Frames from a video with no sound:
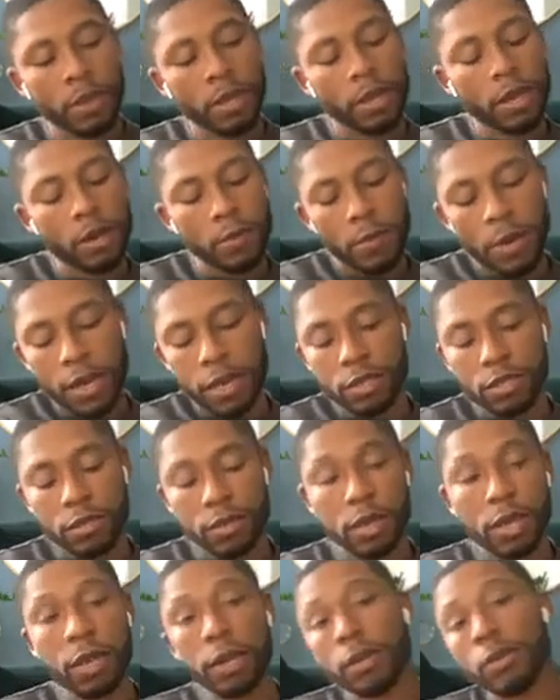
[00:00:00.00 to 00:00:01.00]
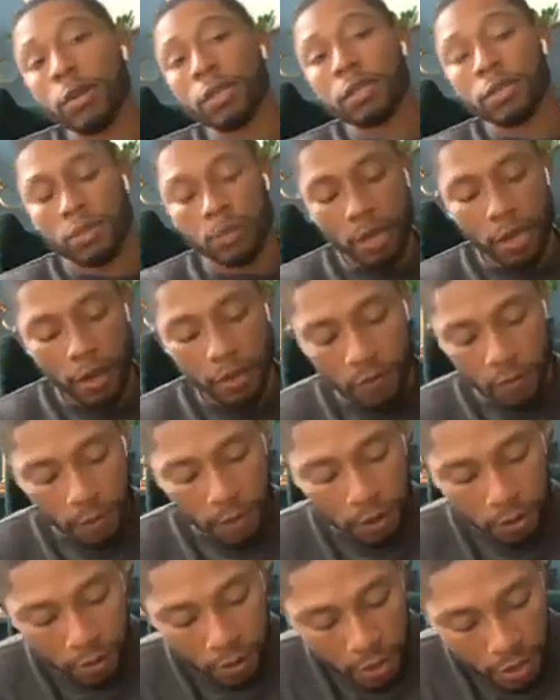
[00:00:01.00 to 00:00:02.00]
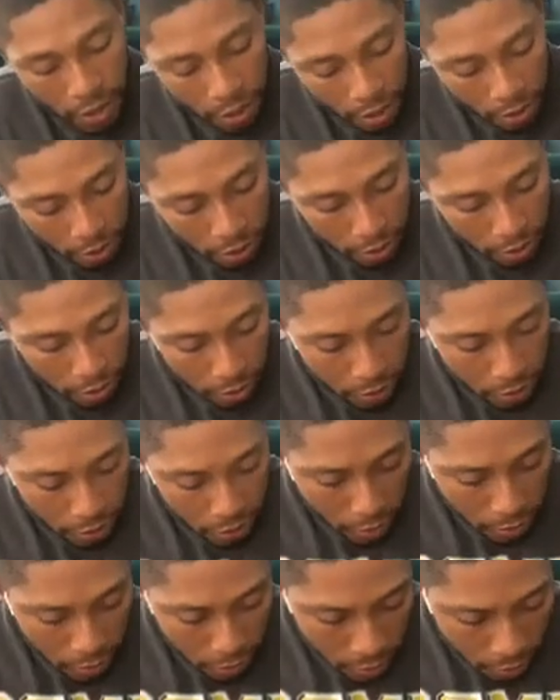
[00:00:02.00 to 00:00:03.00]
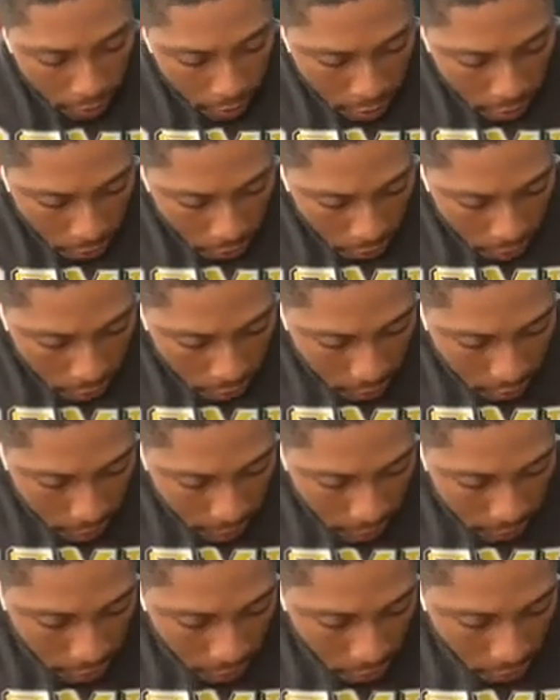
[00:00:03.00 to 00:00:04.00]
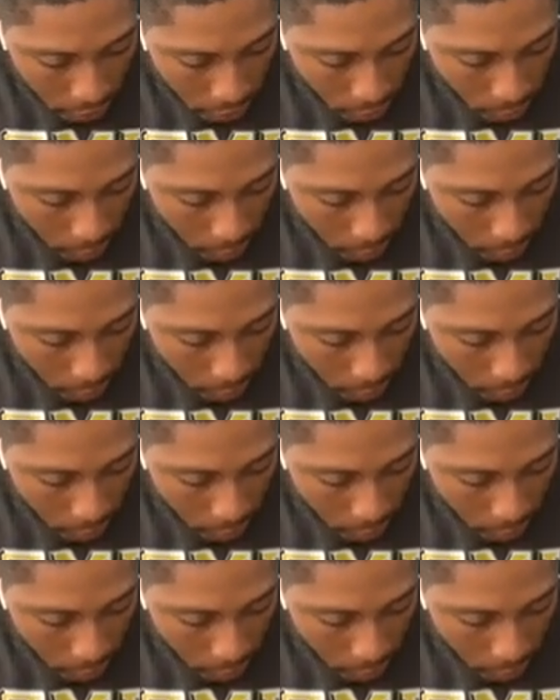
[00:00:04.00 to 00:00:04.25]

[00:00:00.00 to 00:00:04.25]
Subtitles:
help answer a lot of questions we have about the solar system as a whole.